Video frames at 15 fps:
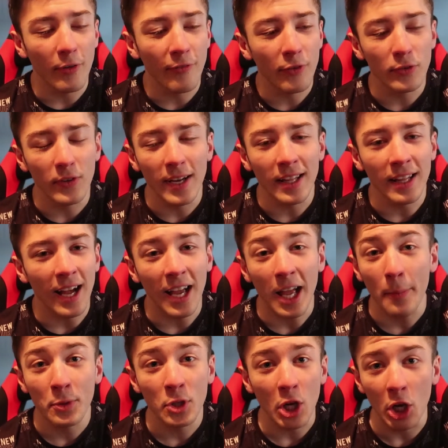but for real I
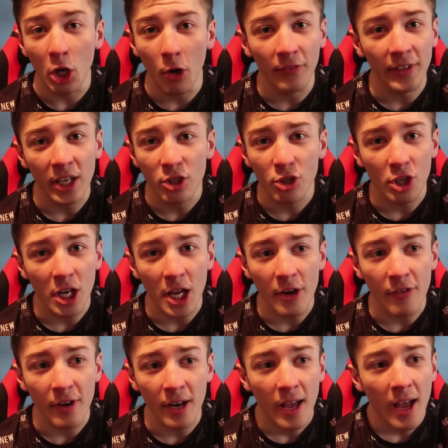absolutely loved
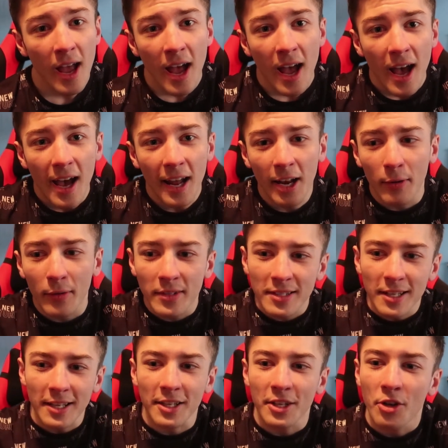engineering and I was
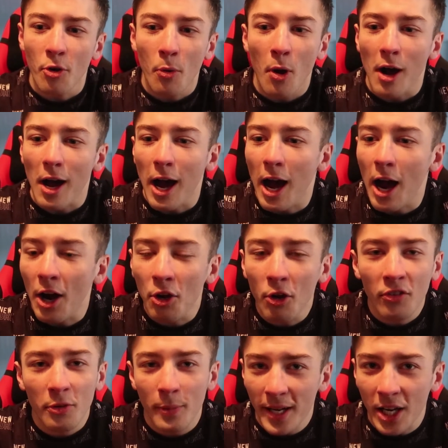like you know what I'd
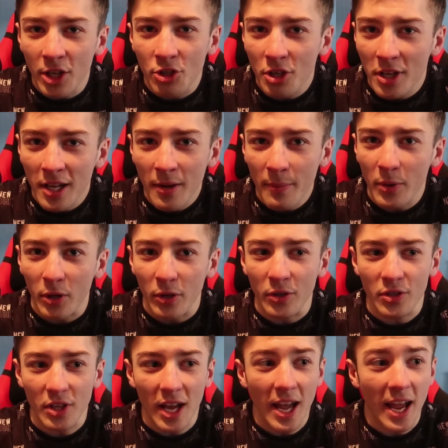love to be an engineer
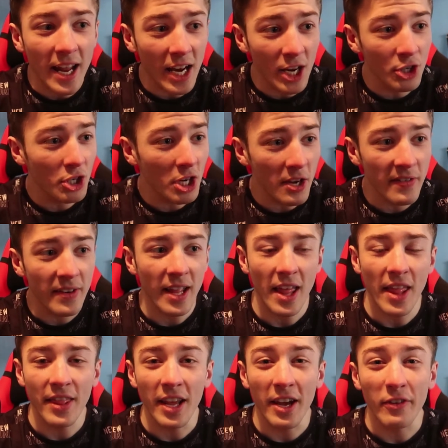because in engineering
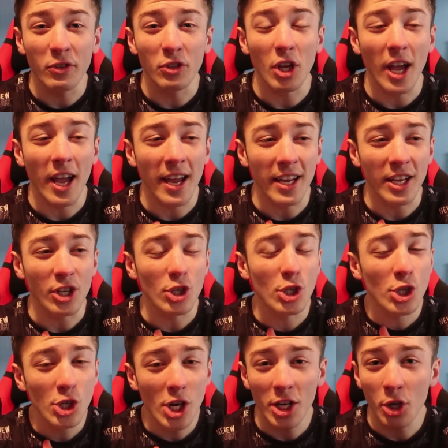there is a
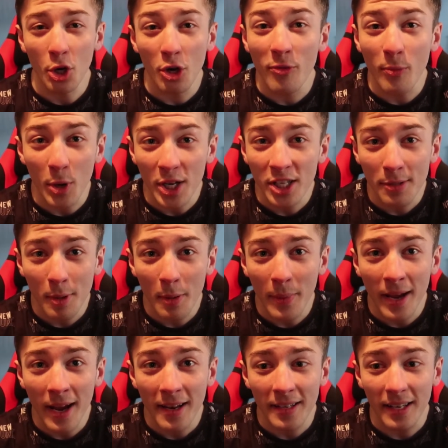shit ton of money to be
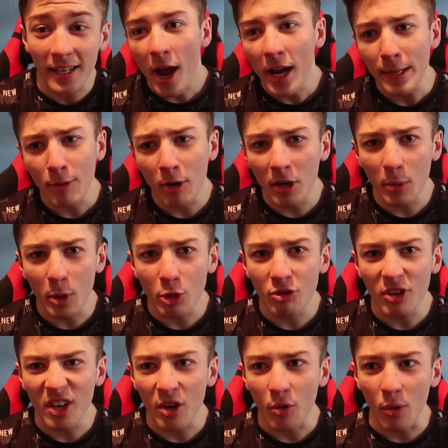made and you're probably
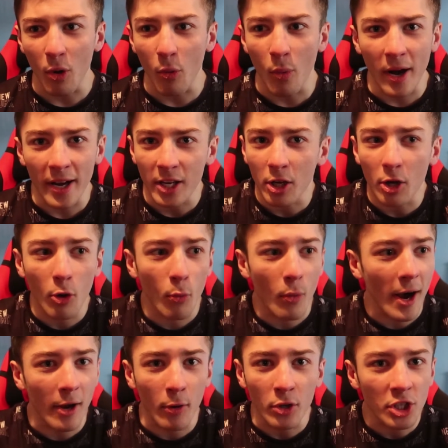wondering well why
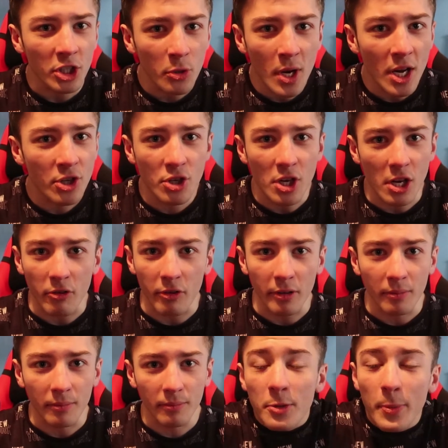why aren't you doing
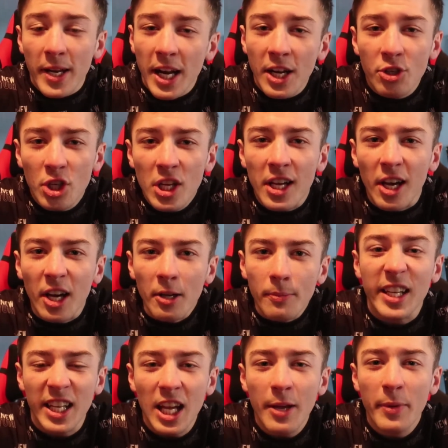engineering? To be an engineer
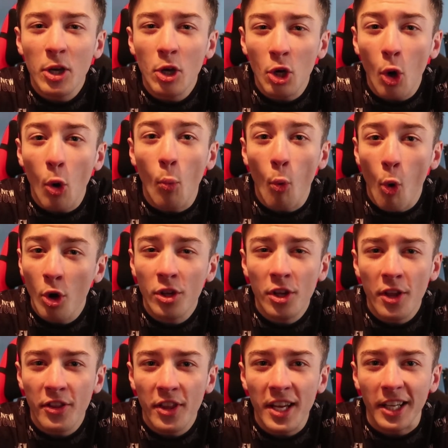you need to be good at one
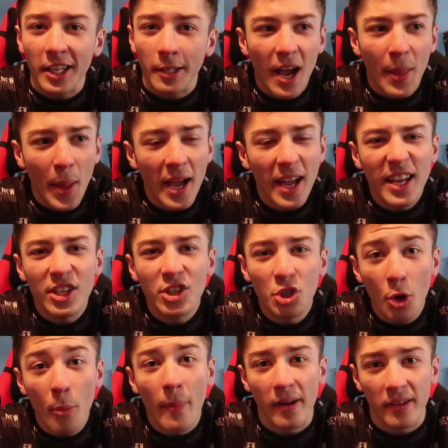other thing and that is
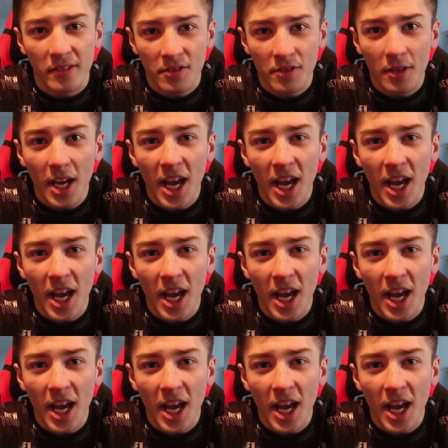numbers